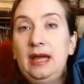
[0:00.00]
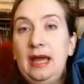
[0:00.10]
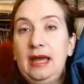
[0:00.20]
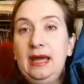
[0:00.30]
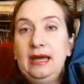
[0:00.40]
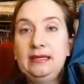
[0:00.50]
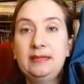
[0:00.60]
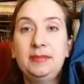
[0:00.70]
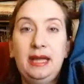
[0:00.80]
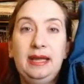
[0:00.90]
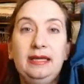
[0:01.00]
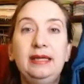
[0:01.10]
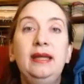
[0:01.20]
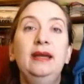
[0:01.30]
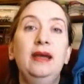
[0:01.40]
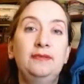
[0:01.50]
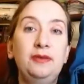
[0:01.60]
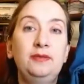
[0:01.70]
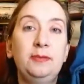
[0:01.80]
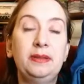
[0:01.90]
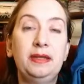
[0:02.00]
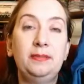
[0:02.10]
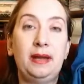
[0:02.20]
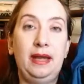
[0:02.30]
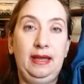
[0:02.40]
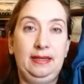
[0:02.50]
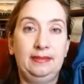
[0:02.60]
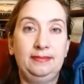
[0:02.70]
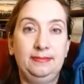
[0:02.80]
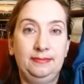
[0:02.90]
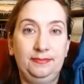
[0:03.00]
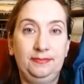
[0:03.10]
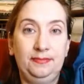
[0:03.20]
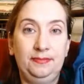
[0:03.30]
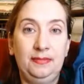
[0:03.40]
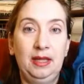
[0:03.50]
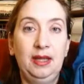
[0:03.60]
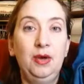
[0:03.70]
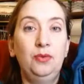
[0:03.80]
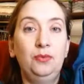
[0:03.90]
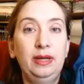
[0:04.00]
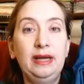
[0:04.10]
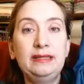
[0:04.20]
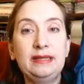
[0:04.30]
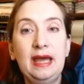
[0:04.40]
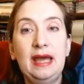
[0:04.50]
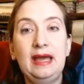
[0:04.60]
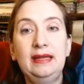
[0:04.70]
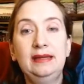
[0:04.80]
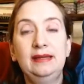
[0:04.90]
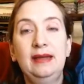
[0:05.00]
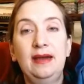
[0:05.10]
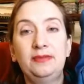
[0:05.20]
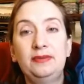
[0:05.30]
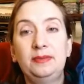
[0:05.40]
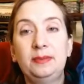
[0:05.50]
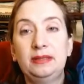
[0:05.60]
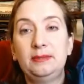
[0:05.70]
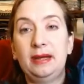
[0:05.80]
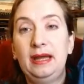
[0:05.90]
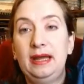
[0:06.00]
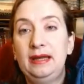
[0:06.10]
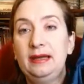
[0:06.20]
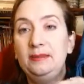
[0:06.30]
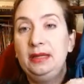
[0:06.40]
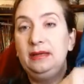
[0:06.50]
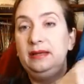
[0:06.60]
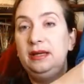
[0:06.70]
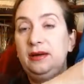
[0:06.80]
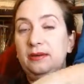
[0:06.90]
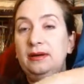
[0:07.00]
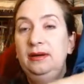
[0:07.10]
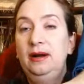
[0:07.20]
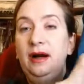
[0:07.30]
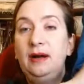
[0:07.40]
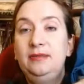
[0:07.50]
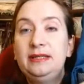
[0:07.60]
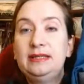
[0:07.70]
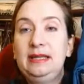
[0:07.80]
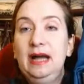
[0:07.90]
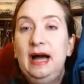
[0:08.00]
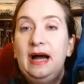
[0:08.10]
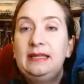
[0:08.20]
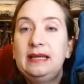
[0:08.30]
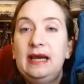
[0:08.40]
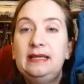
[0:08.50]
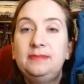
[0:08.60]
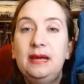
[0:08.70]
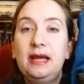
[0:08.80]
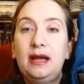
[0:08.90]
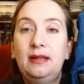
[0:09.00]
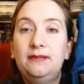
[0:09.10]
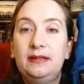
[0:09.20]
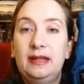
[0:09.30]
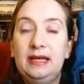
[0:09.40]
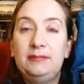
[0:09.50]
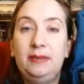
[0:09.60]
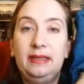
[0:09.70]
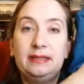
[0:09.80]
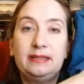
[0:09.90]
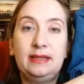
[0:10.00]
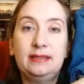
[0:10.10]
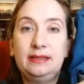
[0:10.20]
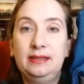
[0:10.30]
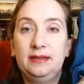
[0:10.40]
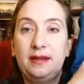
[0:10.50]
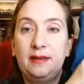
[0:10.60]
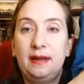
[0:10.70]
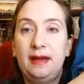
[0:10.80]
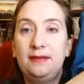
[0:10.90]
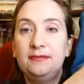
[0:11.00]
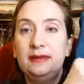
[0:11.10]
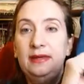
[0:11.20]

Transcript: And I made every flippin' thing by hand. When I say every flippin' thing by hand, I mean, obviously, I didn't make all of the glass beads. That's not a skill that I have.